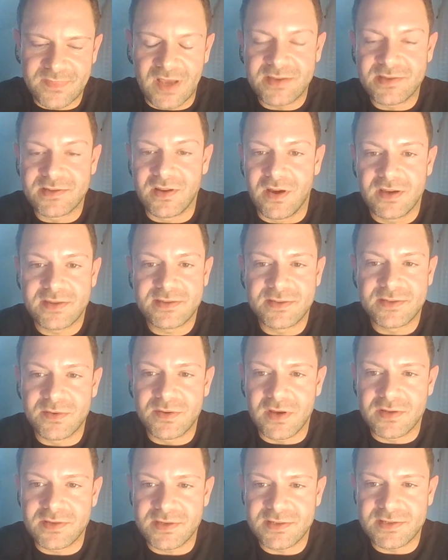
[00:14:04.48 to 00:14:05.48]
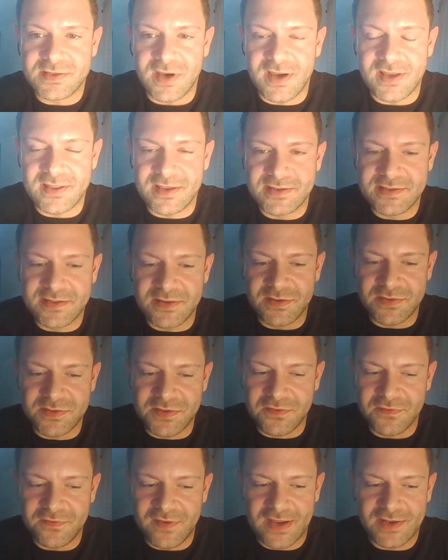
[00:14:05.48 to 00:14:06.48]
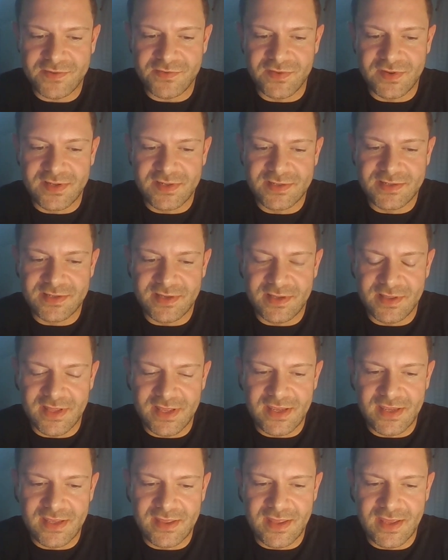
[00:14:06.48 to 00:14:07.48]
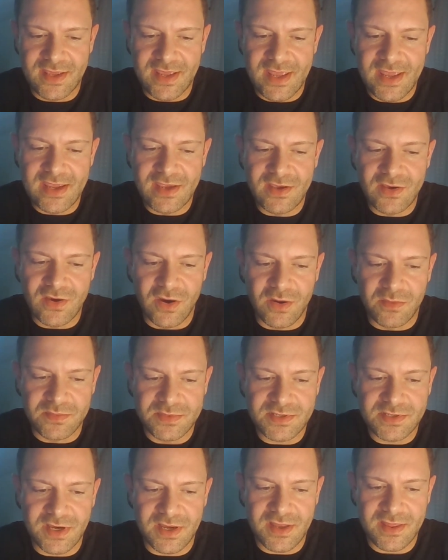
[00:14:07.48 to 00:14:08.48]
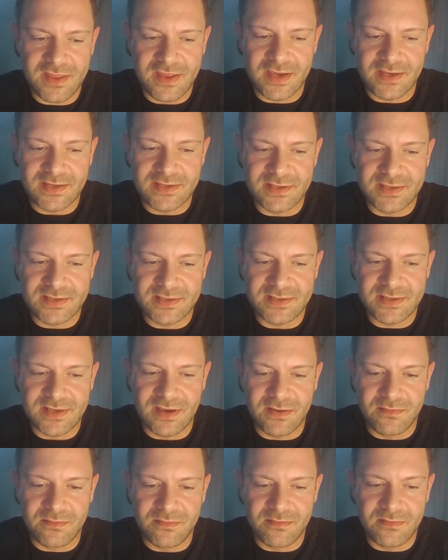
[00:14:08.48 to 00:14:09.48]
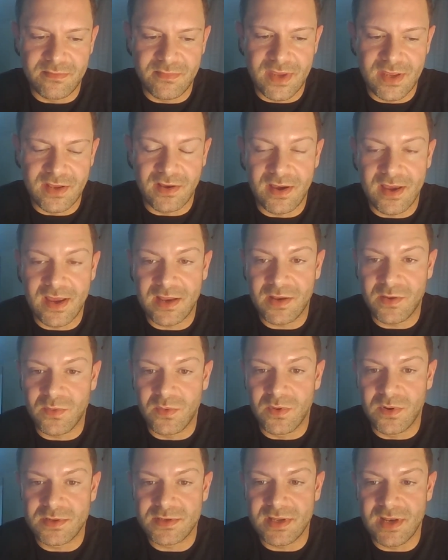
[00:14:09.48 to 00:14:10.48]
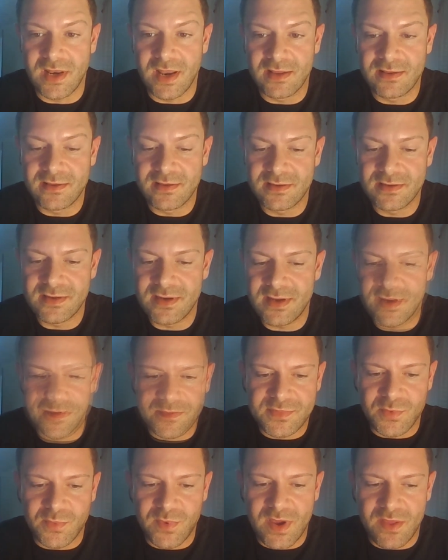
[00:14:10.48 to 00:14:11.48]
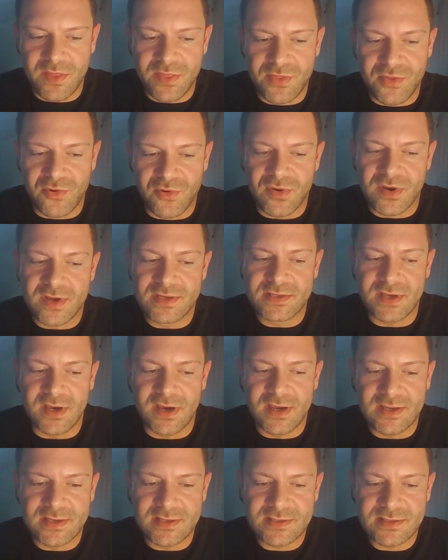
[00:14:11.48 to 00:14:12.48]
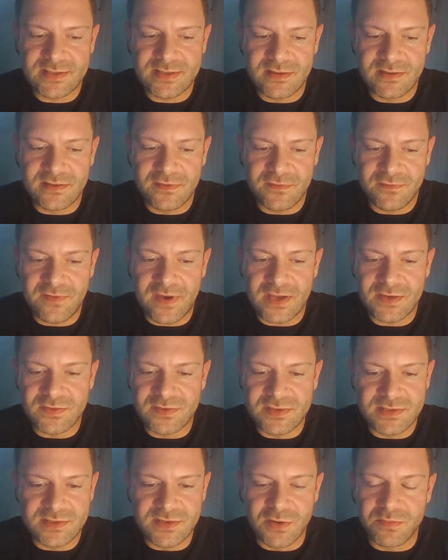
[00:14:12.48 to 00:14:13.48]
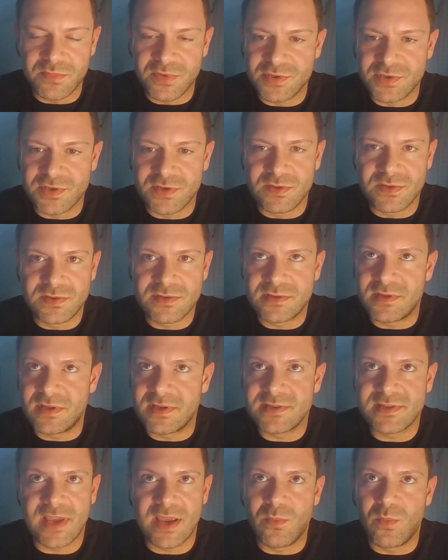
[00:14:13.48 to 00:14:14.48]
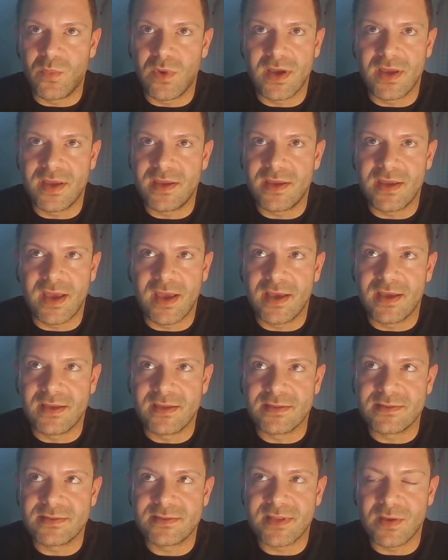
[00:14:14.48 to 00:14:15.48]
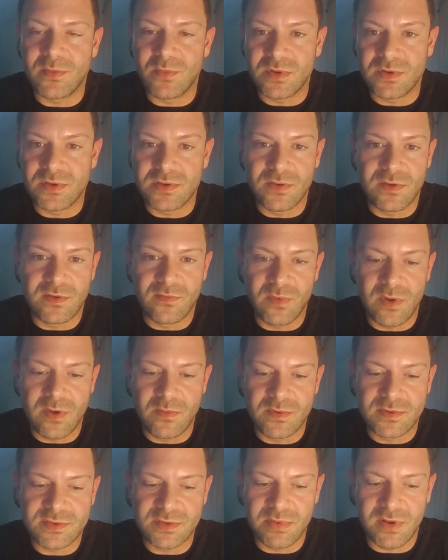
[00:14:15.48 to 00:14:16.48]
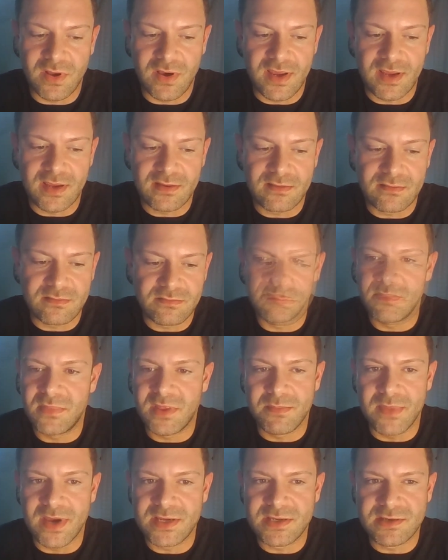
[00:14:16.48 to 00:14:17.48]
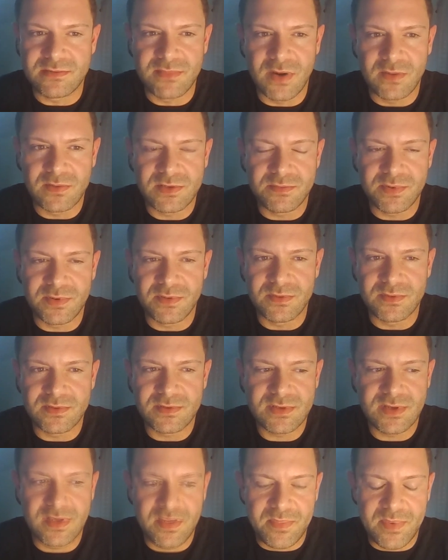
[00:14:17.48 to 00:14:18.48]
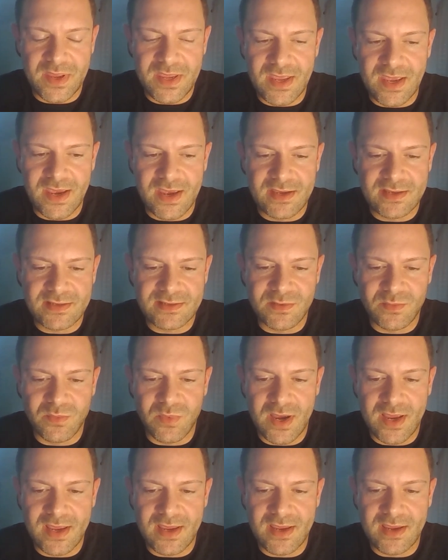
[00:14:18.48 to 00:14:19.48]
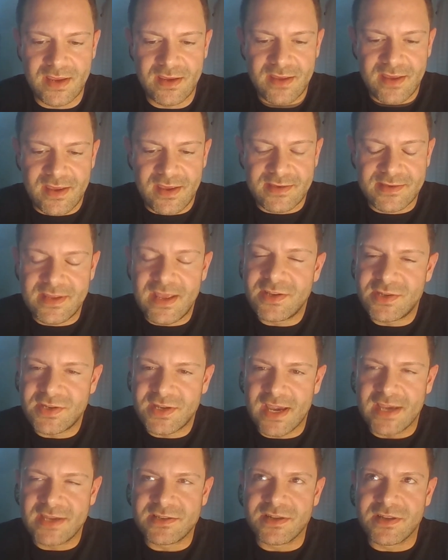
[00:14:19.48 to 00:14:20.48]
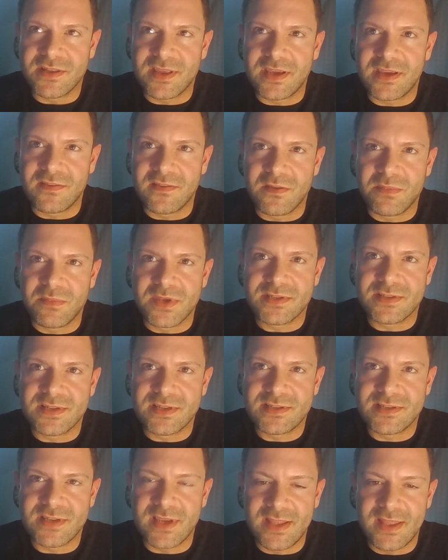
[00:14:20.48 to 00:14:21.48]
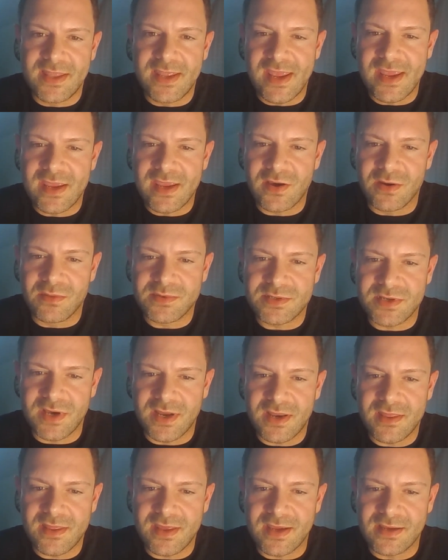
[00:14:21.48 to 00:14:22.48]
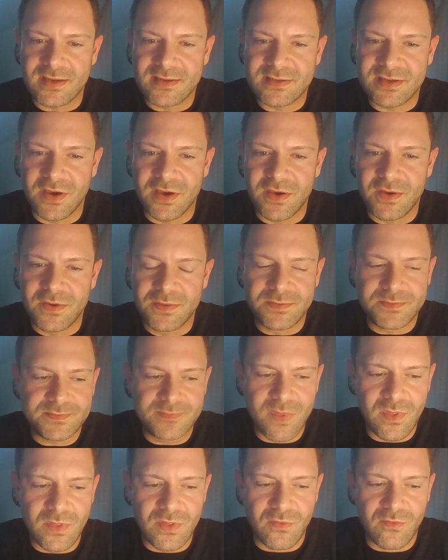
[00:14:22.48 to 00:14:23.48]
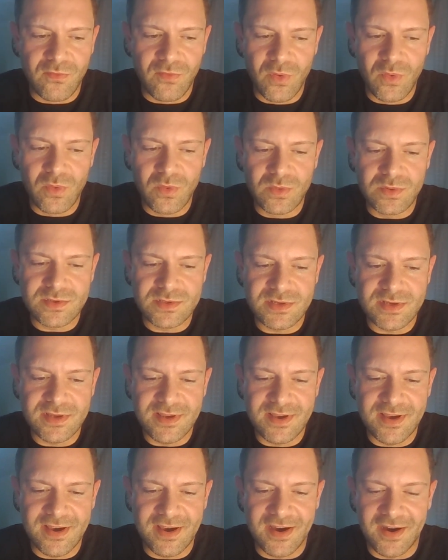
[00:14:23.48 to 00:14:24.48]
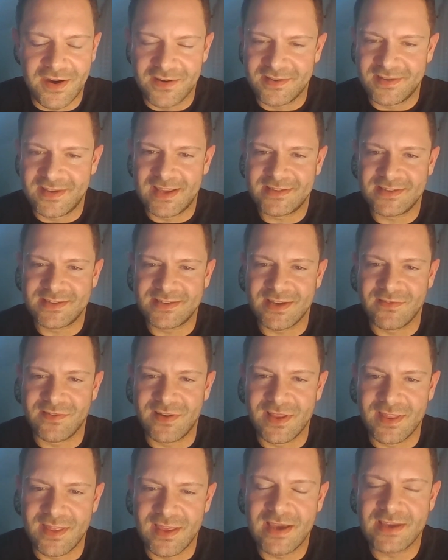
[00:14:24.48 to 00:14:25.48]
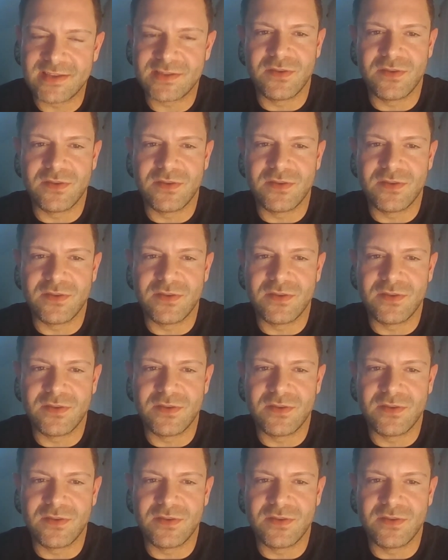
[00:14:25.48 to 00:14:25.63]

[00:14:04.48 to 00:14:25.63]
I still go to site. There's still two factories. The e-com side of things is in our headquarters in London. So we have 3 sites. The factories still produce the same way as they would do if we were supplying the major multiples. But yeah, it's the education, I think, of the business in the e-com side of things. So the rules aren't necessarily there.